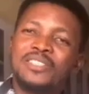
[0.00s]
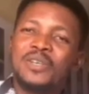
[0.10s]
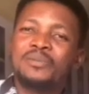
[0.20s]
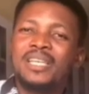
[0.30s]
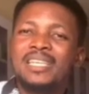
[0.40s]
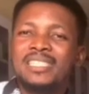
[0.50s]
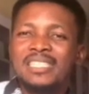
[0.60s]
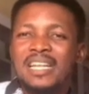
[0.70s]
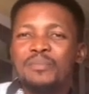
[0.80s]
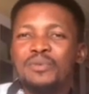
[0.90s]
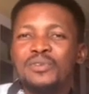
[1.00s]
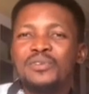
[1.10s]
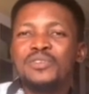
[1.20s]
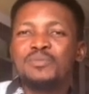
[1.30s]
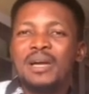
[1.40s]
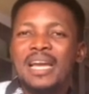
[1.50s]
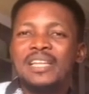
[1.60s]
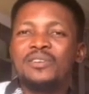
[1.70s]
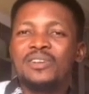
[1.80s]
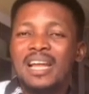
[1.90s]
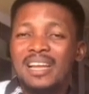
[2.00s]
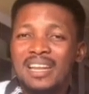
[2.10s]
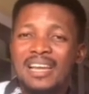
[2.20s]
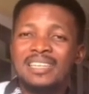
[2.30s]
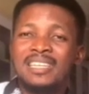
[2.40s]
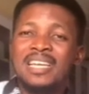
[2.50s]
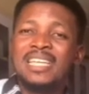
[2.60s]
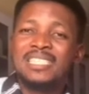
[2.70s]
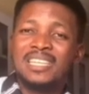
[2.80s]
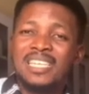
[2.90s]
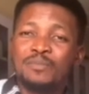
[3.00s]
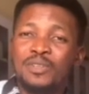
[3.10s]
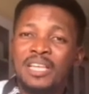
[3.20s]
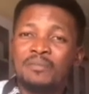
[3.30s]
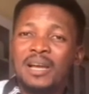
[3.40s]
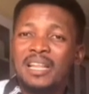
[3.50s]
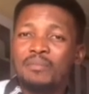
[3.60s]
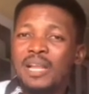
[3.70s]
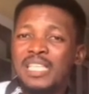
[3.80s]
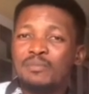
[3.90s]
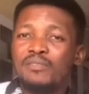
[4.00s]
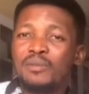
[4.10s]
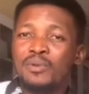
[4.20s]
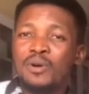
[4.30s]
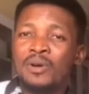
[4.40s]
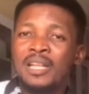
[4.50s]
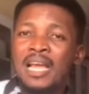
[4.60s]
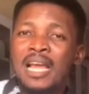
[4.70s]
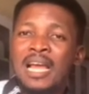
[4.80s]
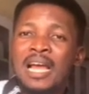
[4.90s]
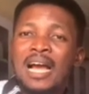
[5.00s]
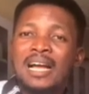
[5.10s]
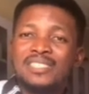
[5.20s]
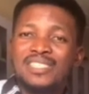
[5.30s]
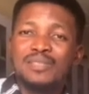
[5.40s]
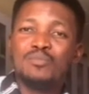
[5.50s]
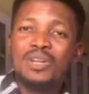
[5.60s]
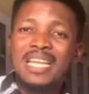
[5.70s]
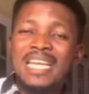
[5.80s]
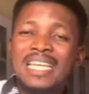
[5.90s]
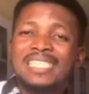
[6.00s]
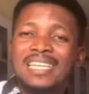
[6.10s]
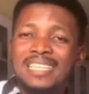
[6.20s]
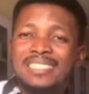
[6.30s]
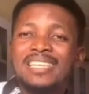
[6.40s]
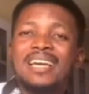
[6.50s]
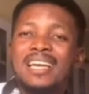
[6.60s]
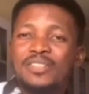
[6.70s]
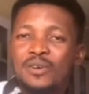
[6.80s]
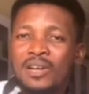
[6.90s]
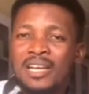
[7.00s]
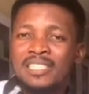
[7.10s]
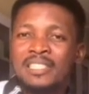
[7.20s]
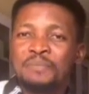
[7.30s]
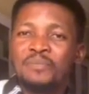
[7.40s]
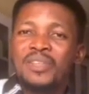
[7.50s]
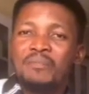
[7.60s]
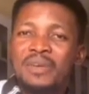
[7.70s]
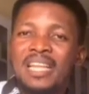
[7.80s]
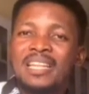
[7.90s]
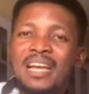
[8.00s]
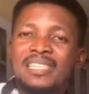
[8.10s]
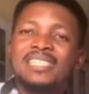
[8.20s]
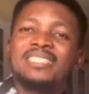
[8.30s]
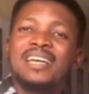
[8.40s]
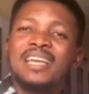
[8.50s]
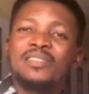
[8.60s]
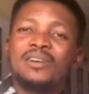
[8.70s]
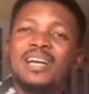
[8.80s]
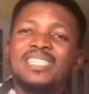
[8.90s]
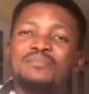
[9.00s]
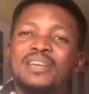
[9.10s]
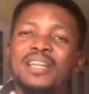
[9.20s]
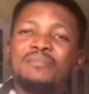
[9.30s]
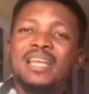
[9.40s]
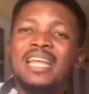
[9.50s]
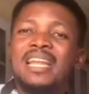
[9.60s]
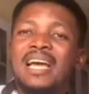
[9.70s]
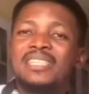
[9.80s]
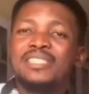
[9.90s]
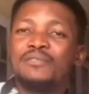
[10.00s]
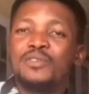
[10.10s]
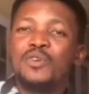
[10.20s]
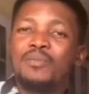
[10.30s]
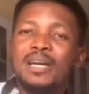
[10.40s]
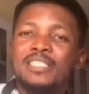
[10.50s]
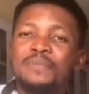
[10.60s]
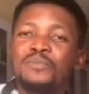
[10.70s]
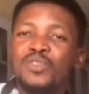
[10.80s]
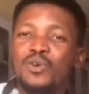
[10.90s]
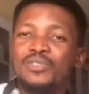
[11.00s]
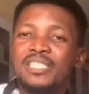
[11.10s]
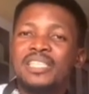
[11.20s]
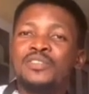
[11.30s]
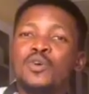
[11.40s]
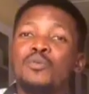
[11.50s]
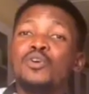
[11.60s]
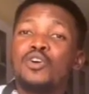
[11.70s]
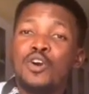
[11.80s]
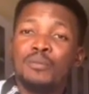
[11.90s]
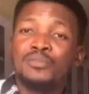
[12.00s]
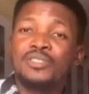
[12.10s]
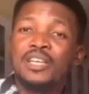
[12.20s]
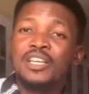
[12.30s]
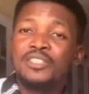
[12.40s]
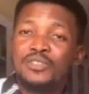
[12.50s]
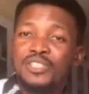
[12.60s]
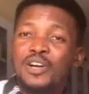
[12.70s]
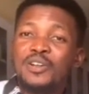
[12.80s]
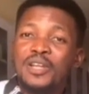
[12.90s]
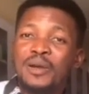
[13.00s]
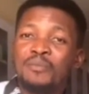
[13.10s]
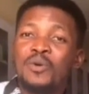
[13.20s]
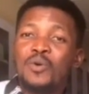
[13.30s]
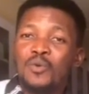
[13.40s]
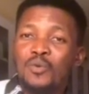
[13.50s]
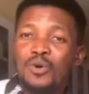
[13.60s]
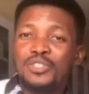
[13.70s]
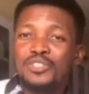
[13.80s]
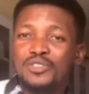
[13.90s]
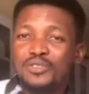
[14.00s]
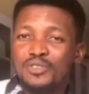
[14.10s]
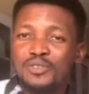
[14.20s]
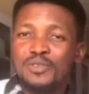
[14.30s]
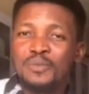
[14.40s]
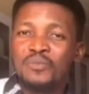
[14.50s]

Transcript: substances that are produced by endocrine gland, transported by the plasma of the blood, and stimulate the target organs, meaning that these target organs may remain inactive or dormant until this hormone comes to tell them what to do.